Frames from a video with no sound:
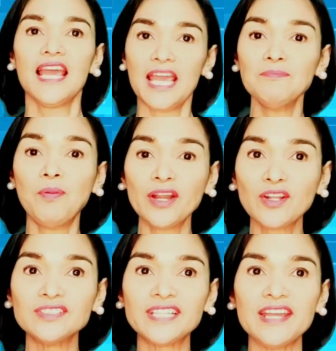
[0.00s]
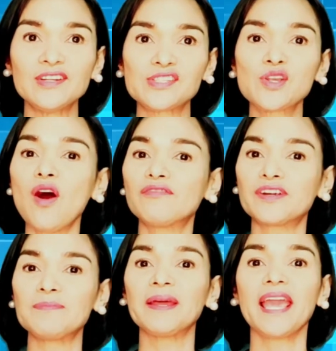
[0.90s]
Import containers
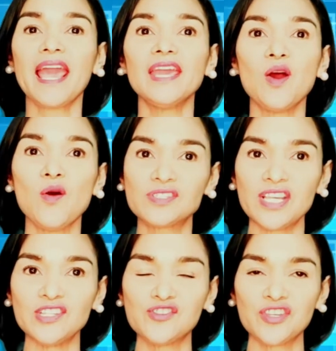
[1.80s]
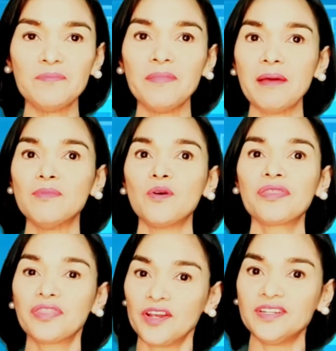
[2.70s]
covered by AOCG Memo
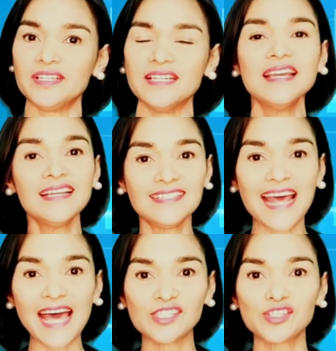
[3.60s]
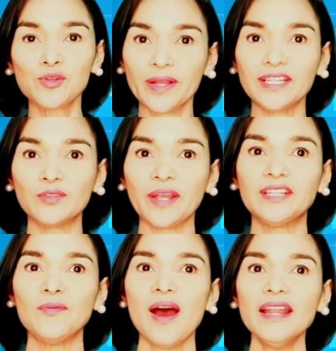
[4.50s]

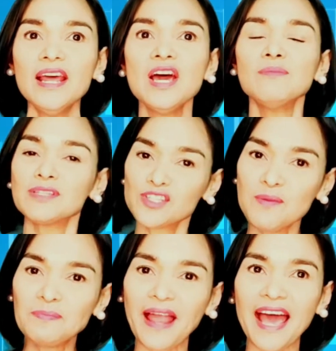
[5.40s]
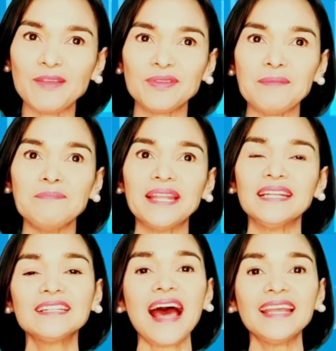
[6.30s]
30-2021 must comply with
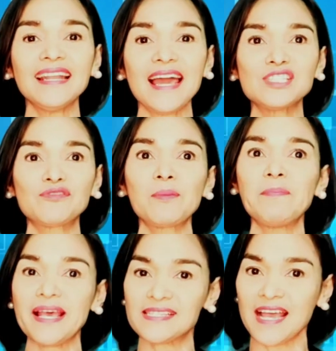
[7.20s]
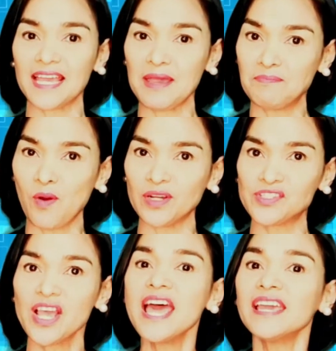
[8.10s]
amended guidelines for PEZA
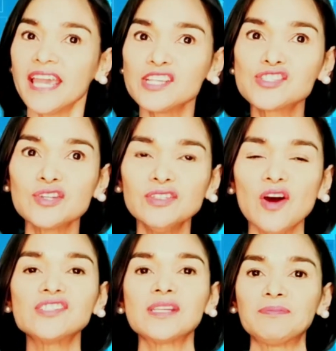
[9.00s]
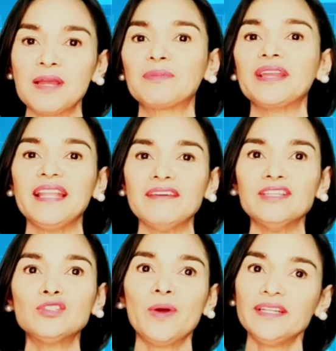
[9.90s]
imports issued on September
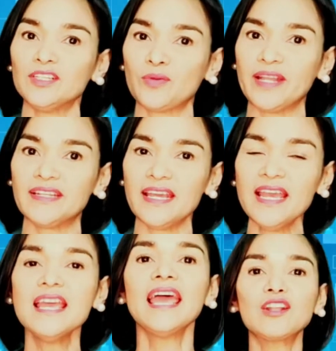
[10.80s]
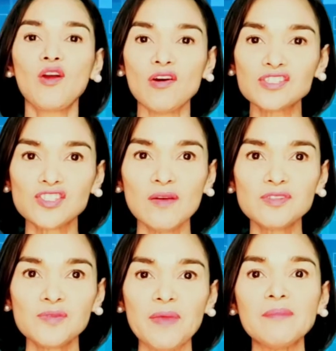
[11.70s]
11, 2020
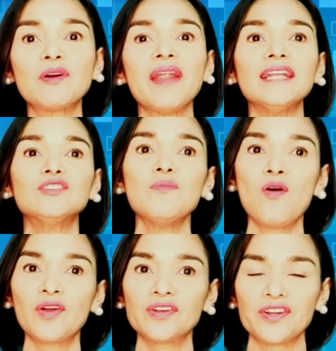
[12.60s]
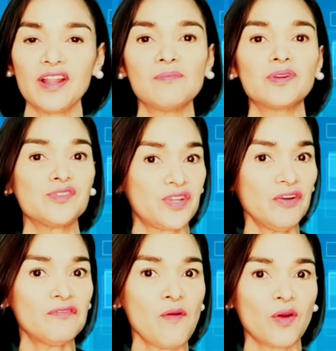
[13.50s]
Customs Memorandum Order Number
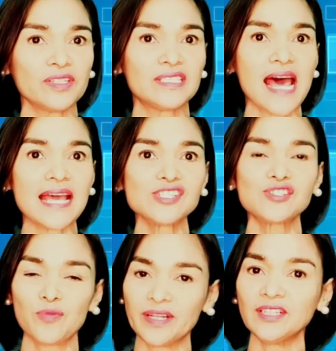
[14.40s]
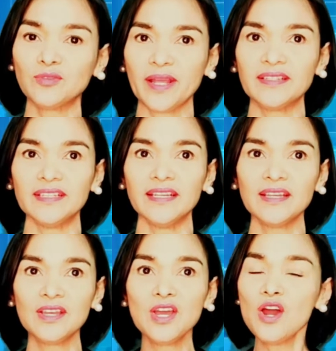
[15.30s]
04-2020,
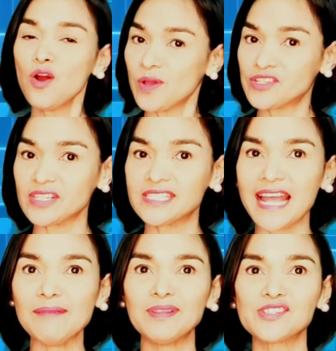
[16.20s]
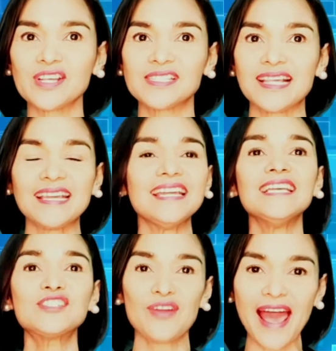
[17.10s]
which establishes the
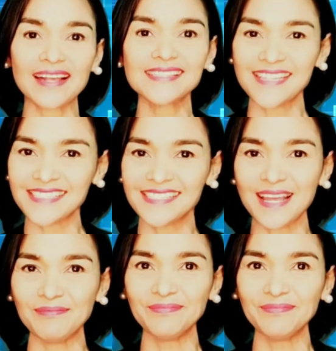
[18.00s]
e-Track system.